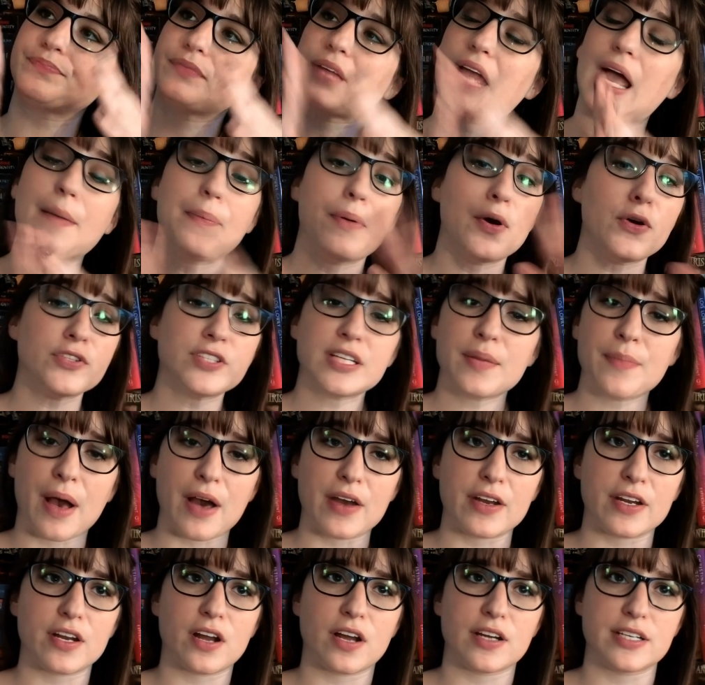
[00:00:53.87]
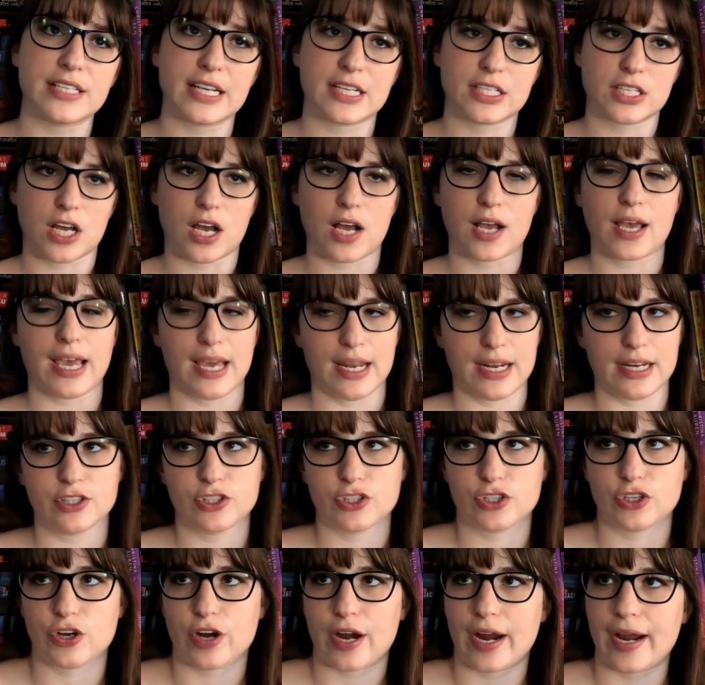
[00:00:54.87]
I posted about it on TikTok and
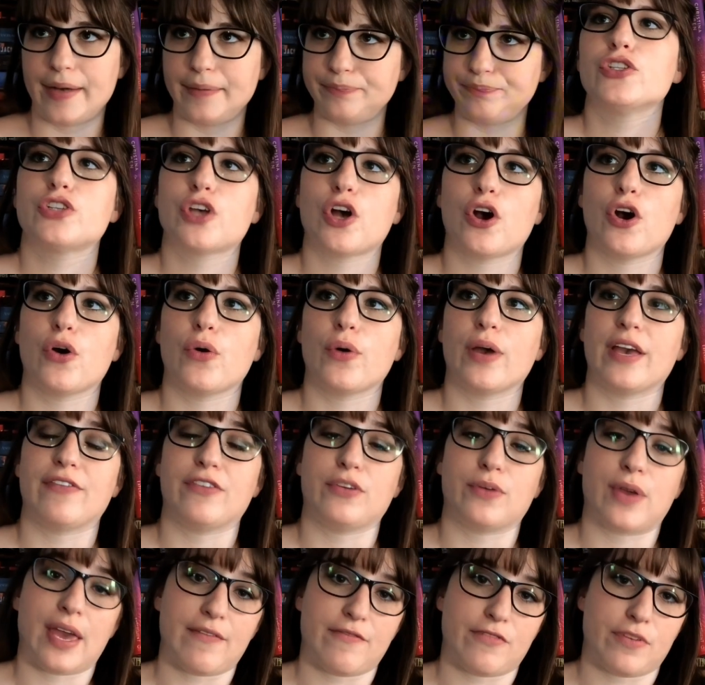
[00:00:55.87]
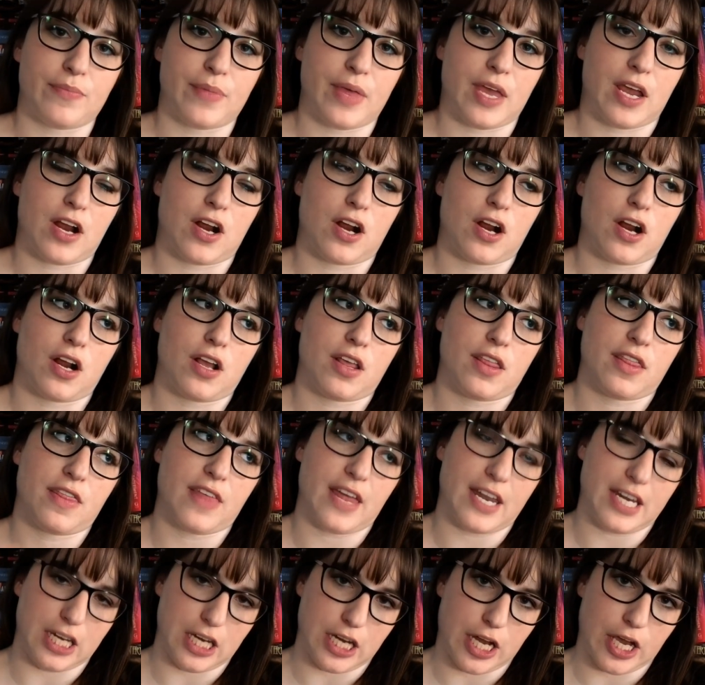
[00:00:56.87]
Instagram, so if you came from there,
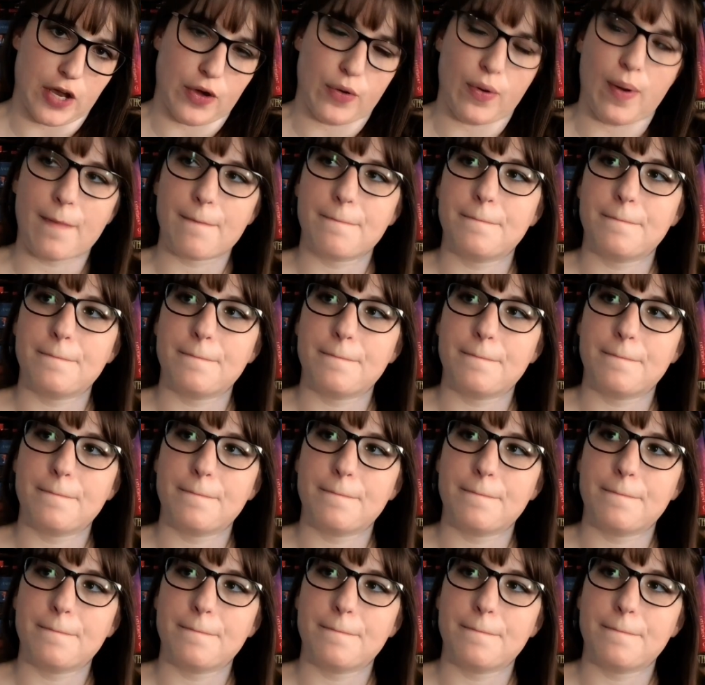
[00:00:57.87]
then you know.